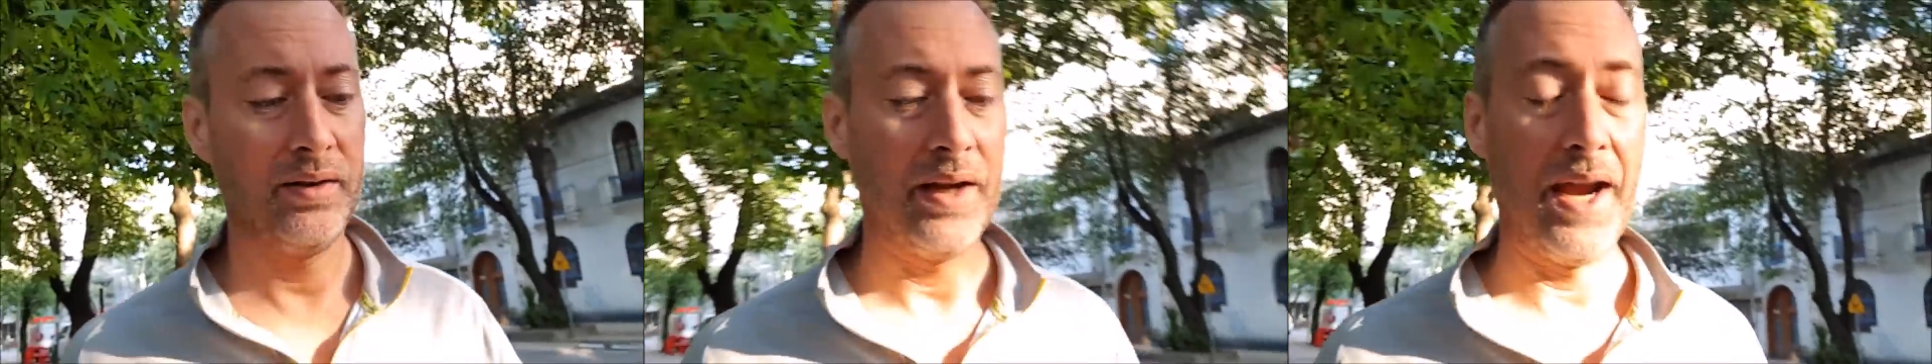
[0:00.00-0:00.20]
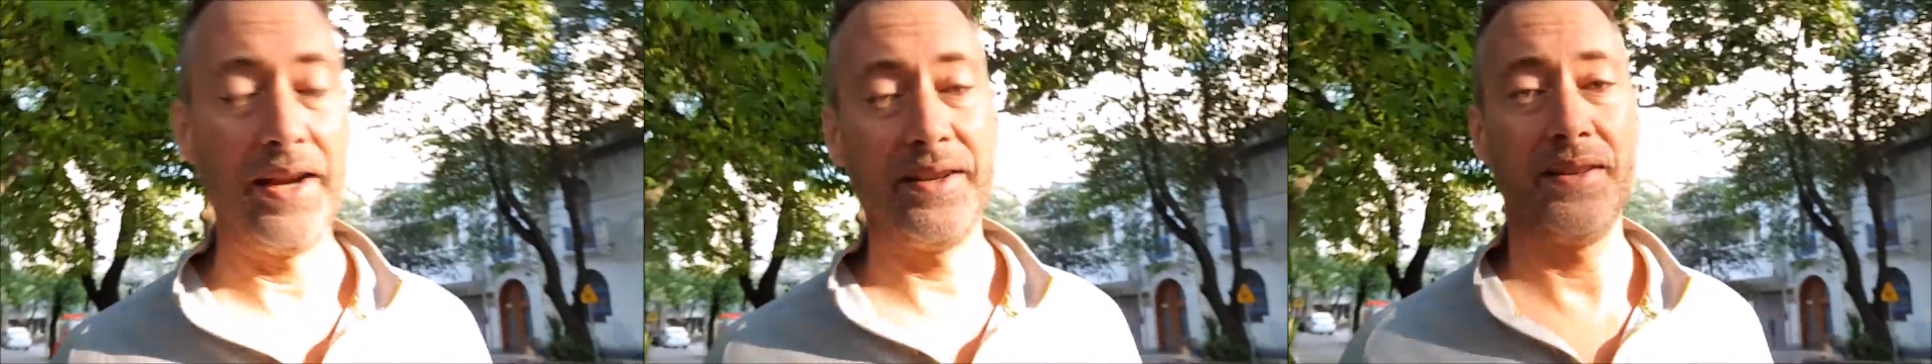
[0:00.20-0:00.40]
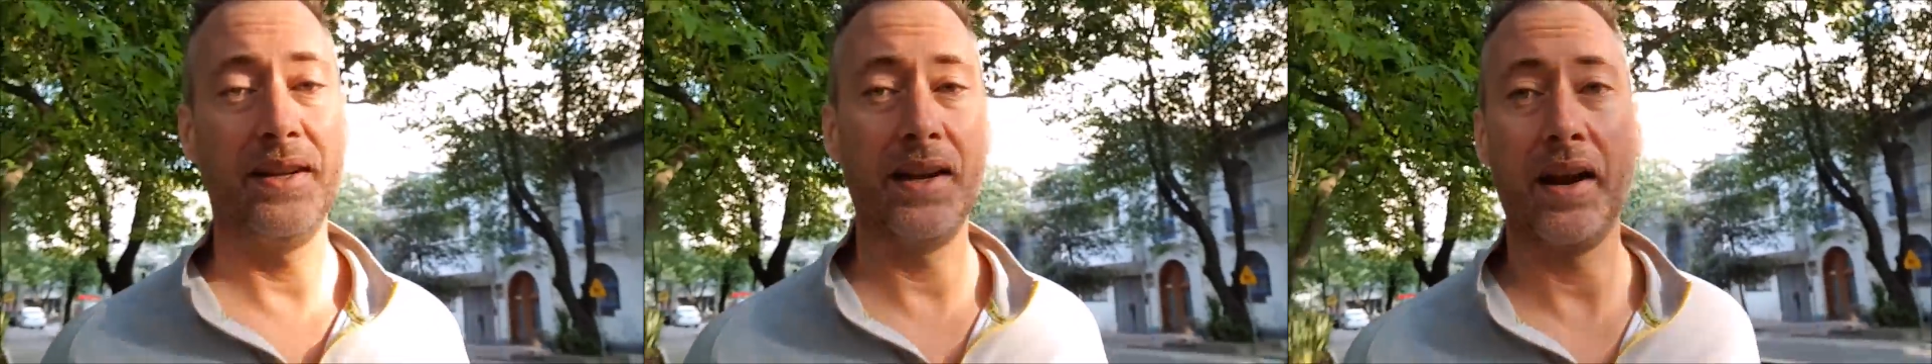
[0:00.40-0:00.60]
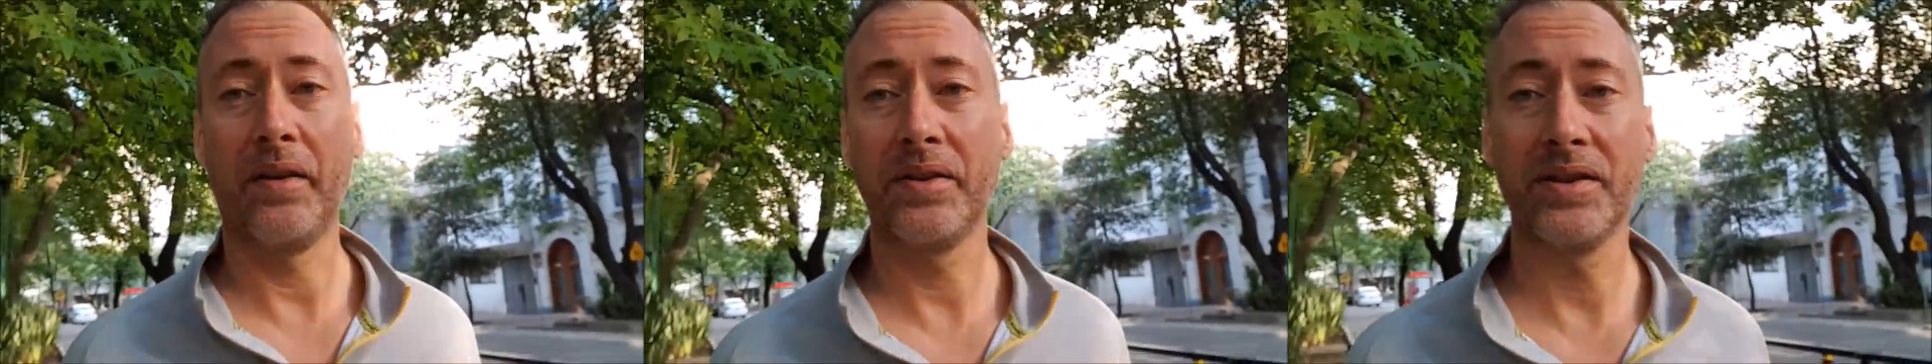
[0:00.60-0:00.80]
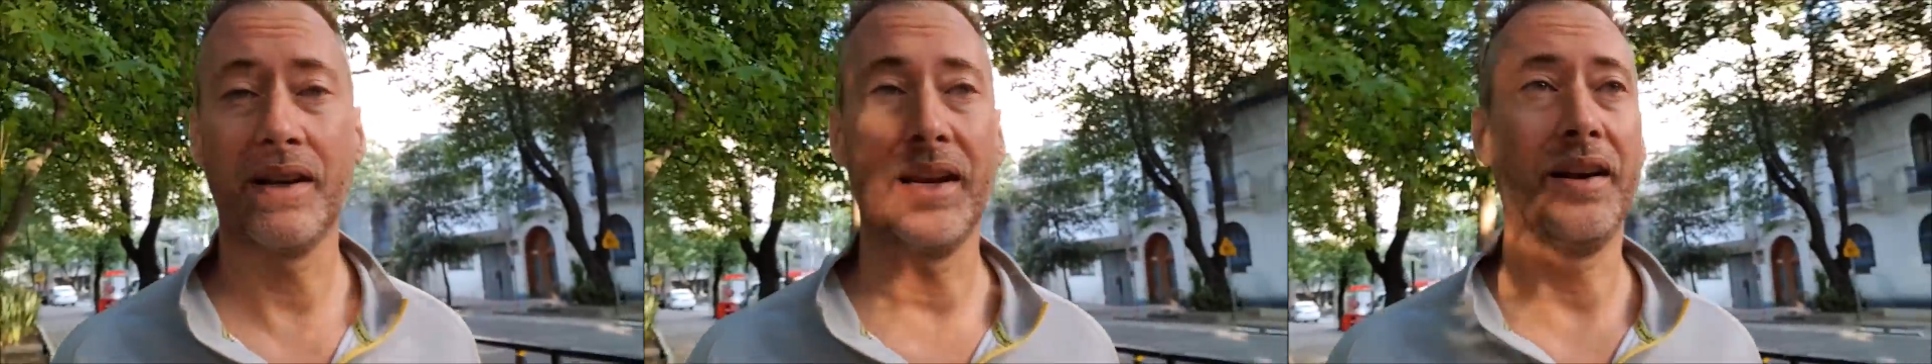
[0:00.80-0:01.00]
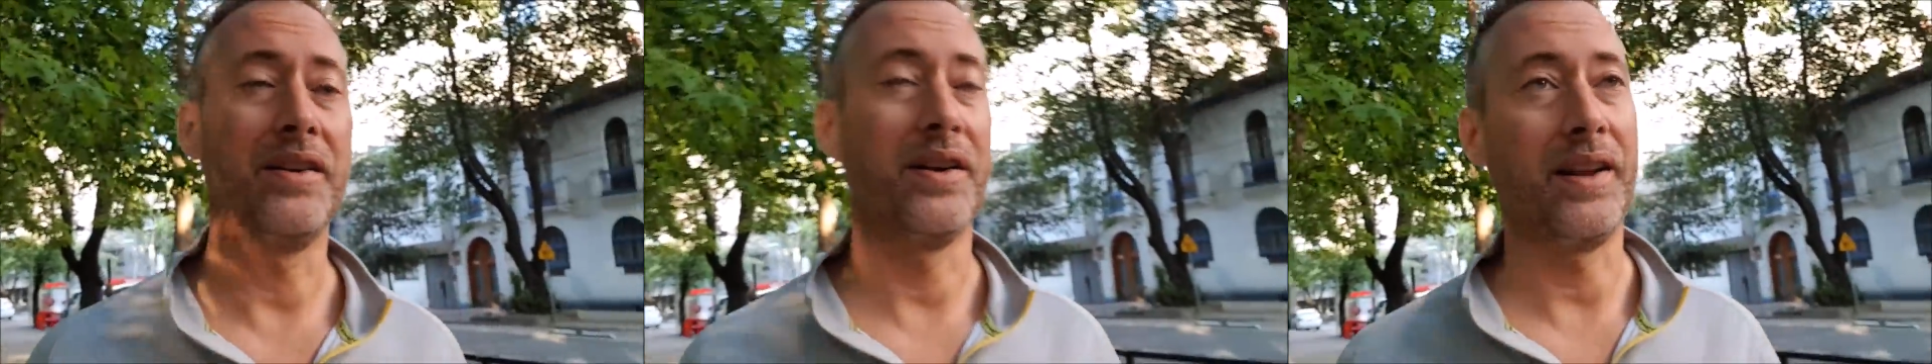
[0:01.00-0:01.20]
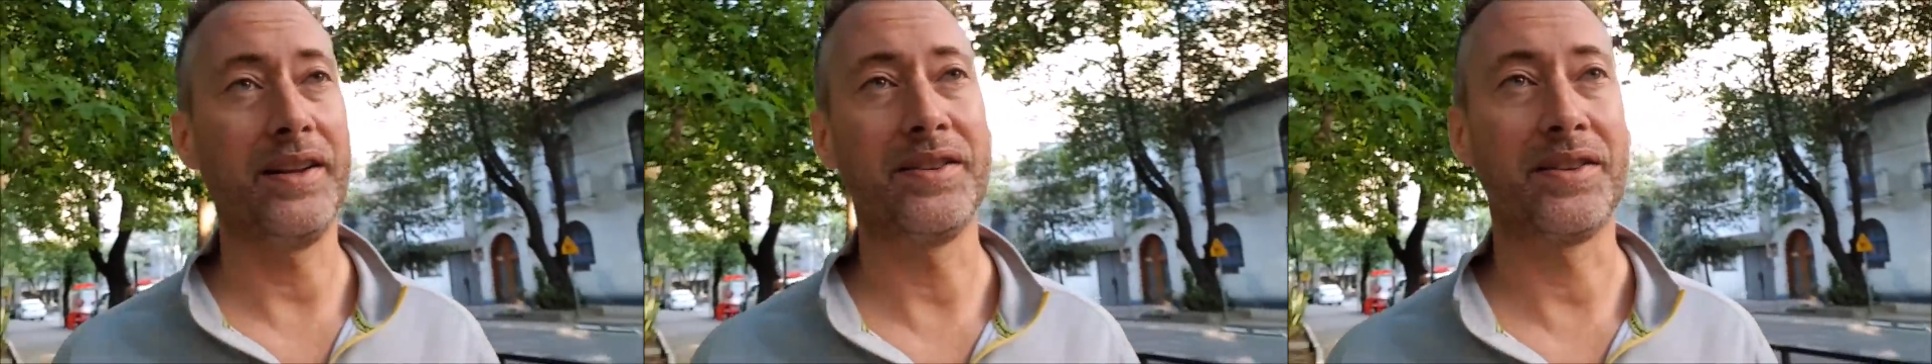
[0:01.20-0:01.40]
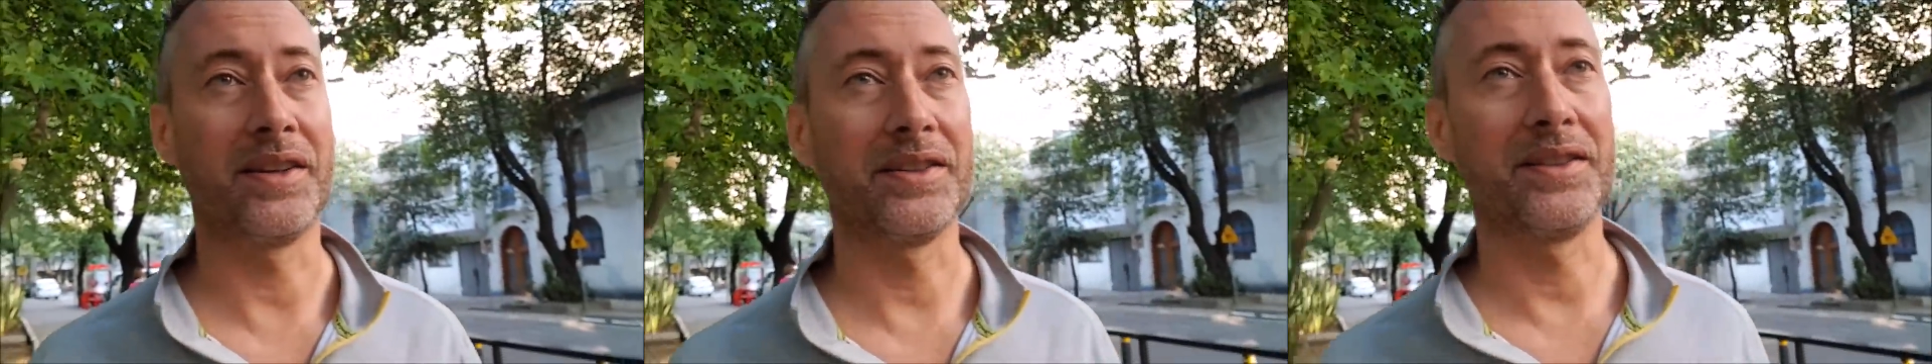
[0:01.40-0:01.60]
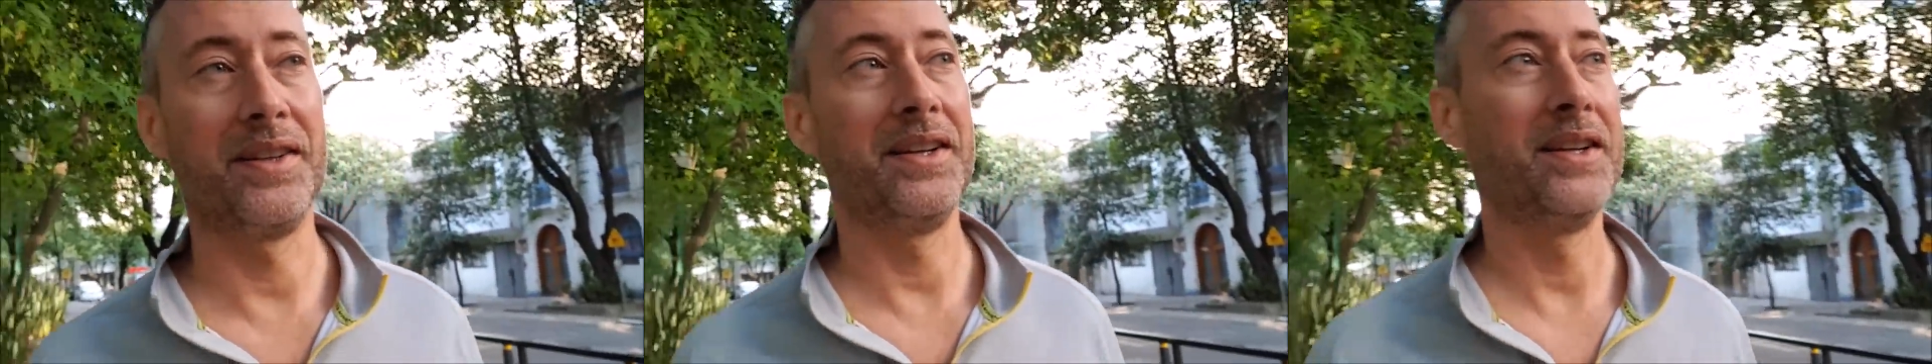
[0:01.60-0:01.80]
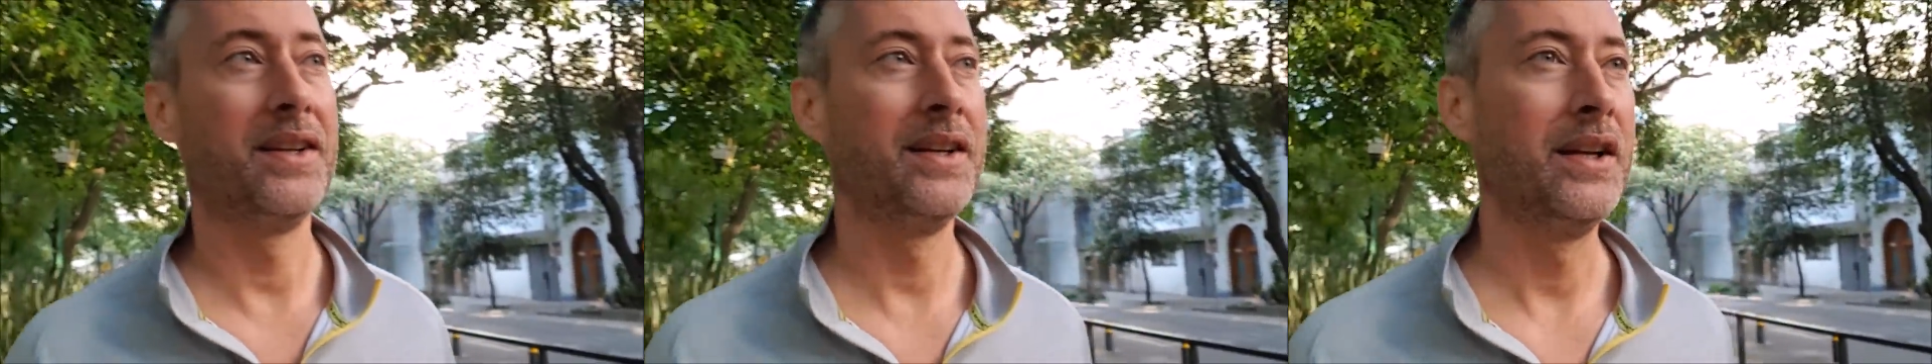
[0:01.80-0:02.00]
18 hours a day, or at least
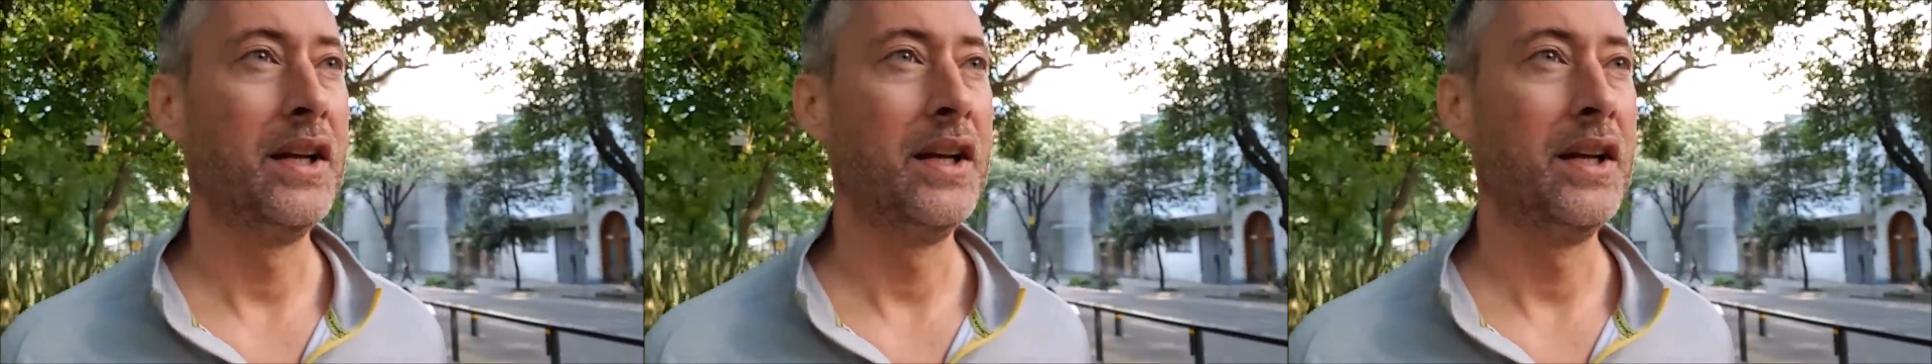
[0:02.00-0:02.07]
16,